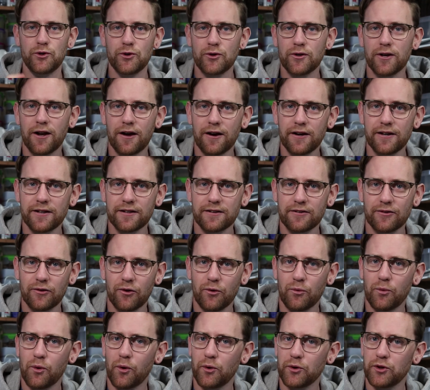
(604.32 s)
you like
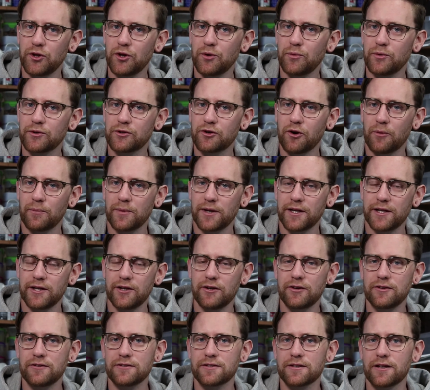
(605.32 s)
or what you would commonly
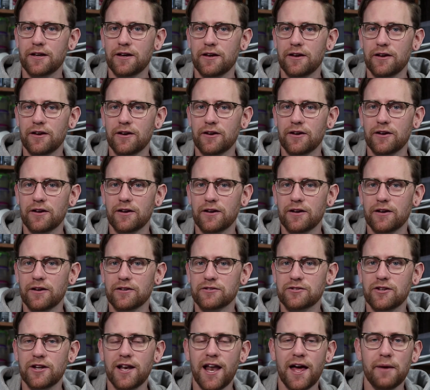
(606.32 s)
use,
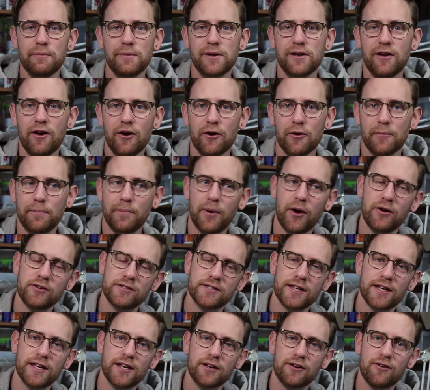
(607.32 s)
So let me know,
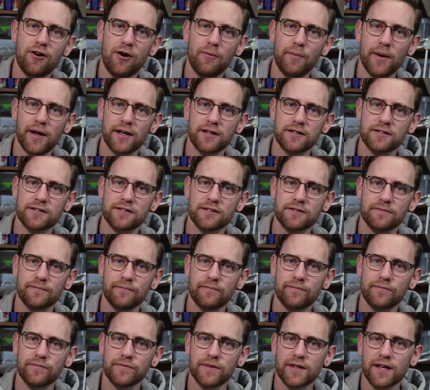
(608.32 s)
post it in the comments.
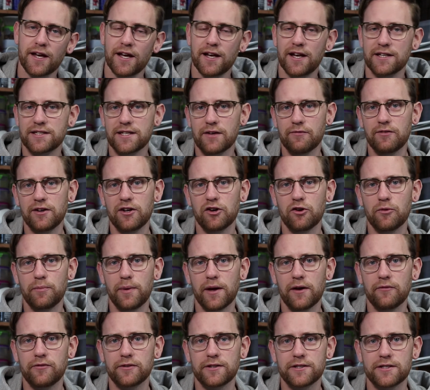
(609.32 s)
Let's have a little
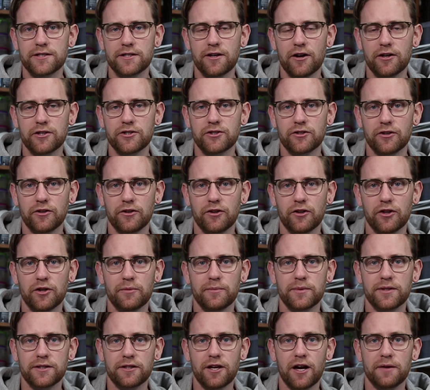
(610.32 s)
bit of a discussion on
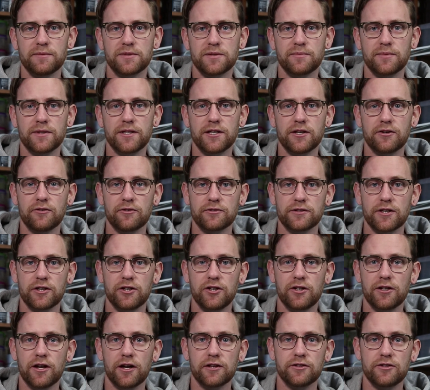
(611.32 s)
the types of materials that
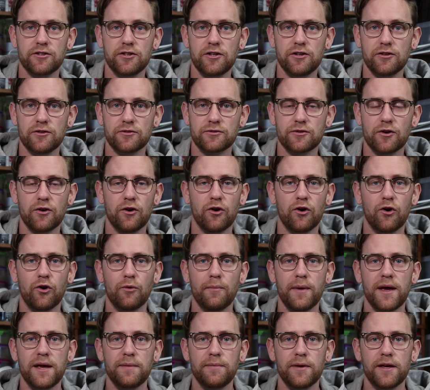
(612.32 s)
you like to use,
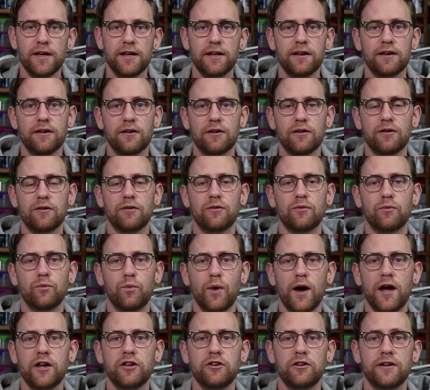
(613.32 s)
or maybe
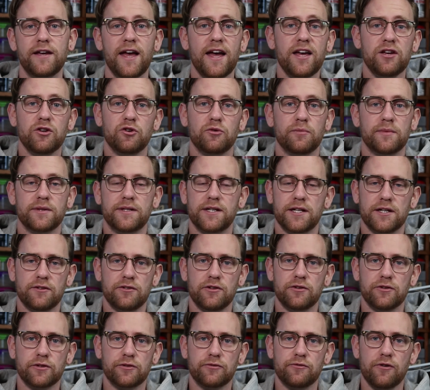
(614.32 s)
where you get your
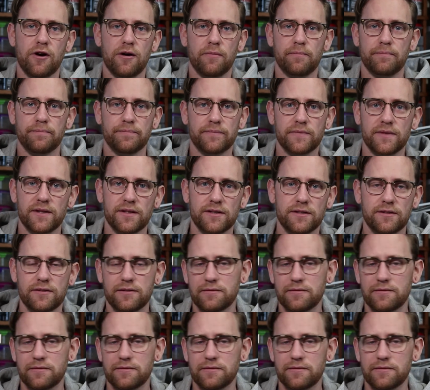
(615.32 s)
materials from. Now